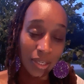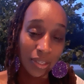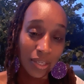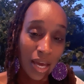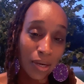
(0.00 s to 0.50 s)

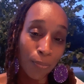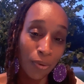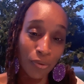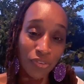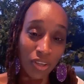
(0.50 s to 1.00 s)
Not
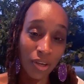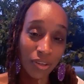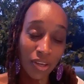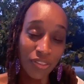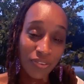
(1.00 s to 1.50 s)
imposing on
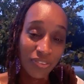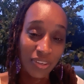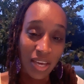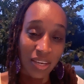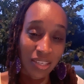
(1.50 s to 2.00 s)
others and
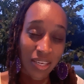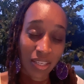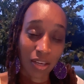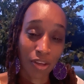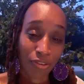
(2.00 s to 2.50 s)
not
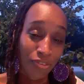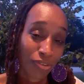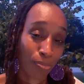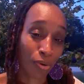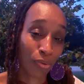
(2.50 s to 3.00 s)
letting others
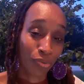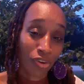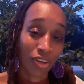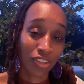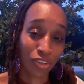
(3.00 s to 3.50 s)
impose
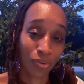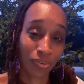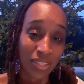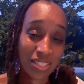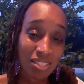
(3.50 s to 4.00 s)
on you.
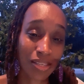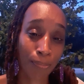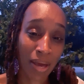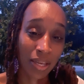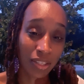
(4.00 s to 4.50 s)
This is the
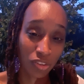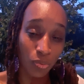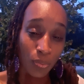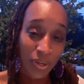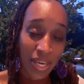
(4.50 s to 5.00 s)
balance
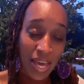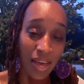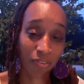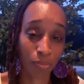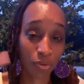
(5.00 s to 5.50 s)
we want to
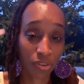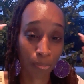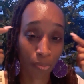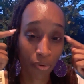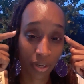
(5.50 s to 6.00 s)
have. Most
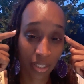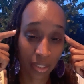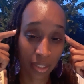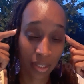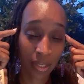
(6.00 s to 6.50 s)

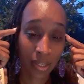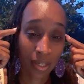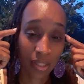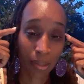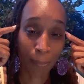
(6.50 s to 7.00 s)
importantly,
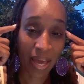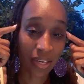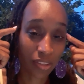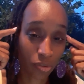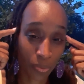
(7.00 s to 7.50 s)
the
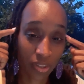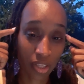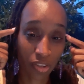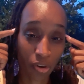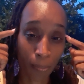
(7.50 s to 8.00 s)
balance
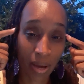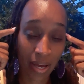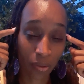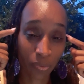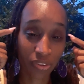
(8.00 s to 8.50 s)
within your
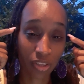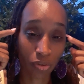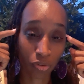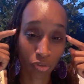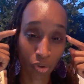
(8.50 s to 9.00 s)
mind, within
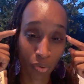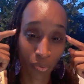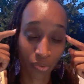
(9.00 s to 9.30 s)
your soul.